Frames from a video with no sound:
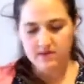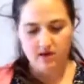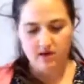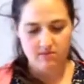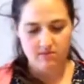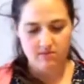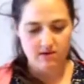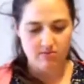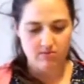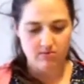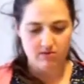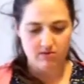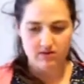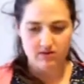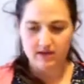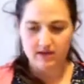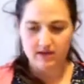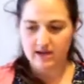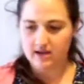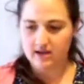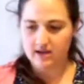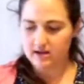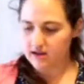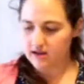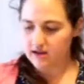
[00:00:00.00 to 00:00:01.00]
I'll be able to
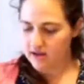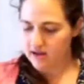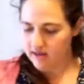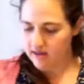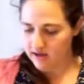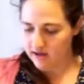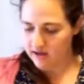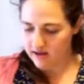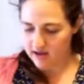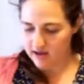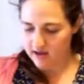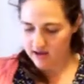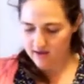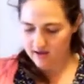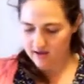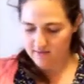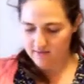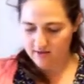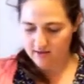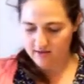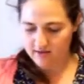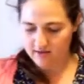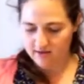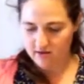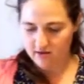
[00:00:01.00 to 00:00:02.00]
get. And then I
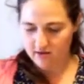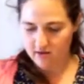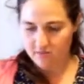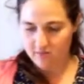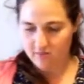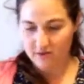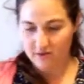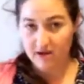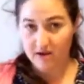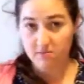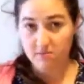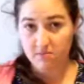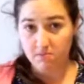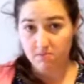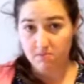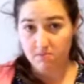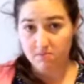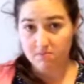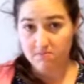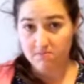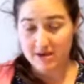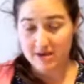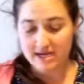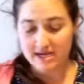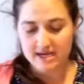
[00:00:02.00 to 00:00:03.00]
have these little pink
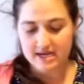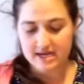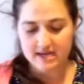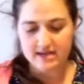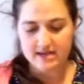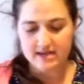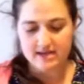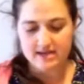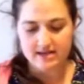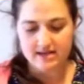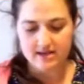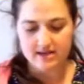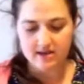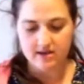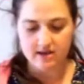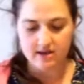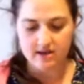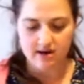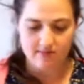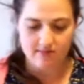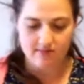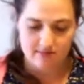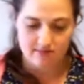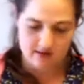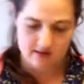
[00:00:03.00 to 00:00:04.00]
beads,
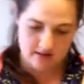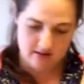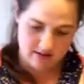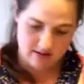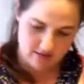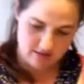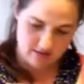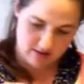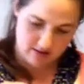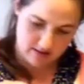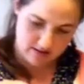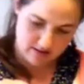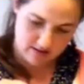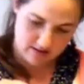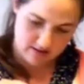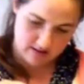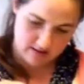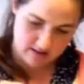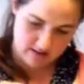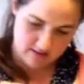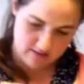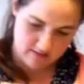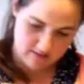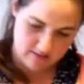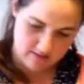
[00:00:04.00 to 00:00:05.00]
and I'm going to try to
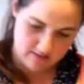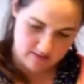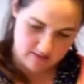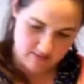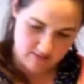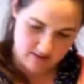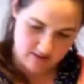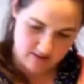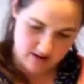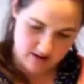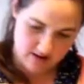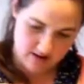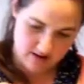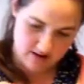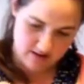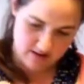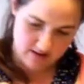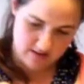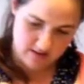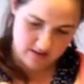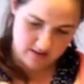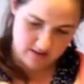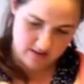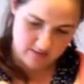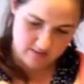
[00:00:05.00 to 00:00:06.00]
stick it right
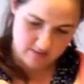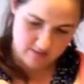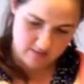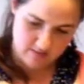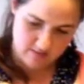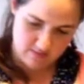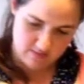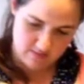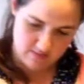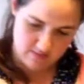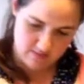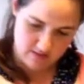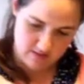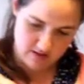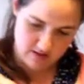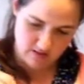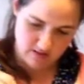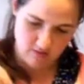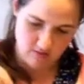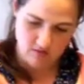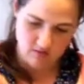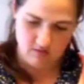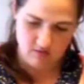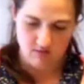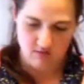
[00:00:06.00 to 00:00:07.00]
in the
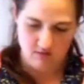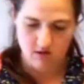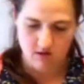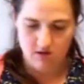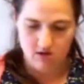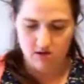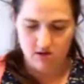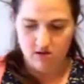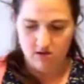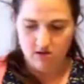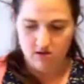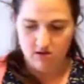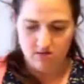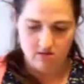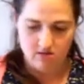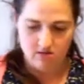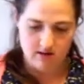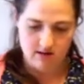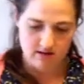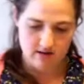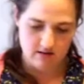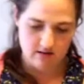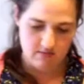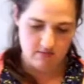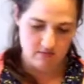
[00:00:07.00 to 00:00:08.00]
middle. Well,
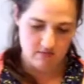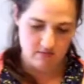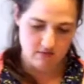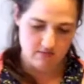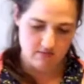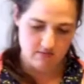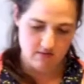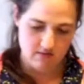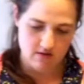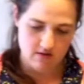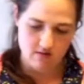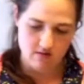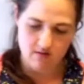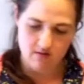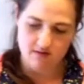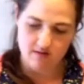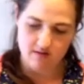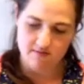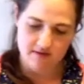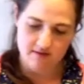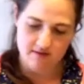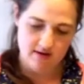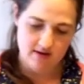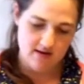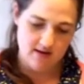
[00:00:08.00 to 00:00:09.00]
that didn't work very
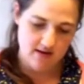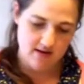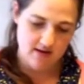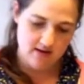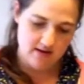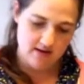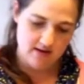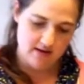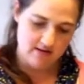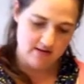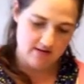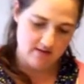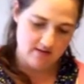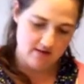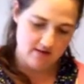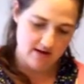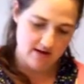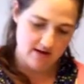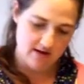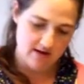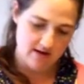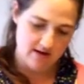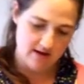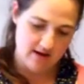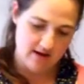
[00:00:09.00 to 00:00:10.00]
well. That's
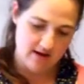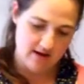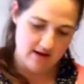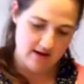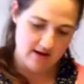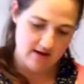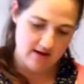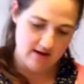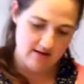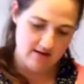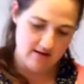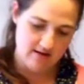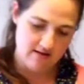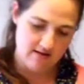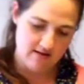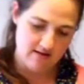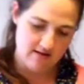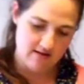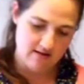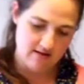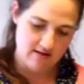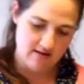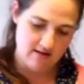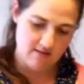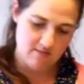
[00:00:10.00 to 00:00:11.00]
okay. And
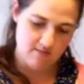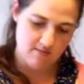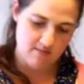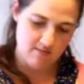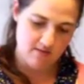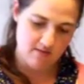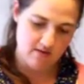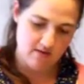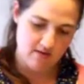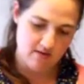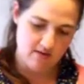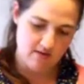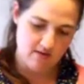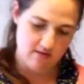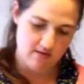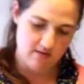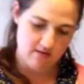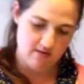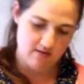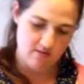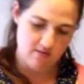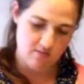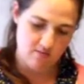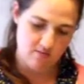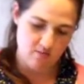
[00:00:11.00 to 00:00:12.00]
some
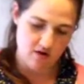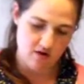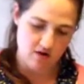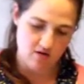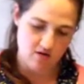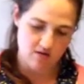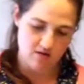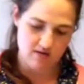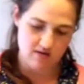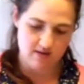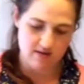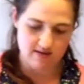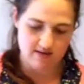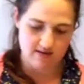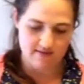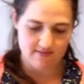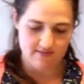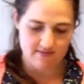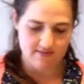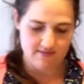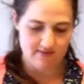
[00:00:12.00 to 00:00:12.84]
sprinkles.